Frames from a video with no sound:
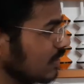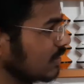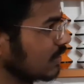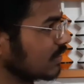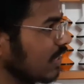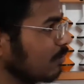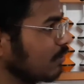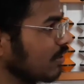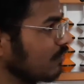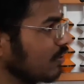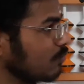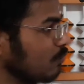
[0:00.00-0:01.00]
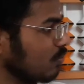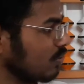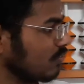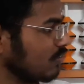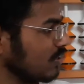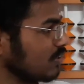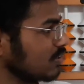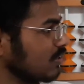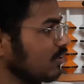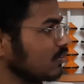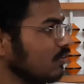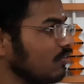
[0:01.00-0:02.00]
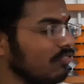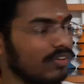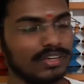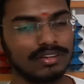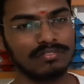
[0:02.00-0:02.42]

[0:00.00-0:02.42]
the same thing with both of us. So we